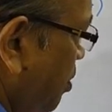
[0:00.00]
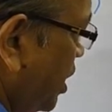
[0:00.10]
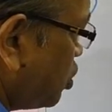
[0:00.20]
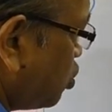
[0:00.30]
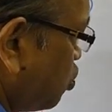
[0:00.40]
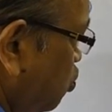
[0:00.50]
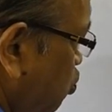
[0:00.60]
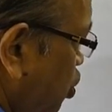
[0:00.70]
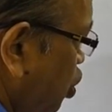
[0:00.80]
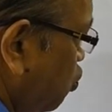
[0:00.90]
plus
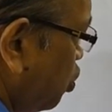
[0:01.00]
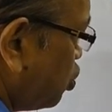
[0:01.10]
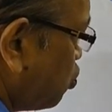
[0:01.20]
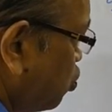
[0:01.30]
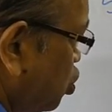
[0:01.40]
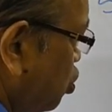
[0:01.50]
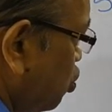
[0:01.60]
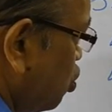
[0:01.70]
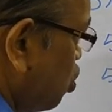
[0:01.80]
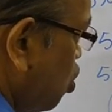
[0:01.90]
2 equals to
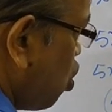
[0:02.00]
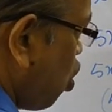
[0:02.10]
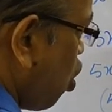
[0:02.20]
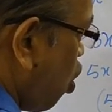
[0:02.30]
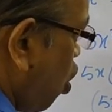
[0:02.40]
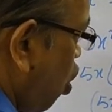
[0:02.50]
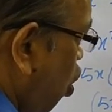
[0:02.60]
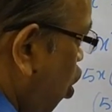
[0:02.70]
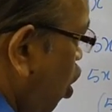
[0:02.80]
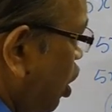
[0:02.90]
0
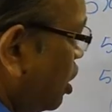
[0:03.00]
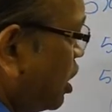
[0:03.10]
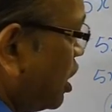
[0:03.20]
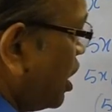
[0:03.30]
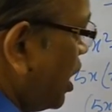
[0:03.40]
or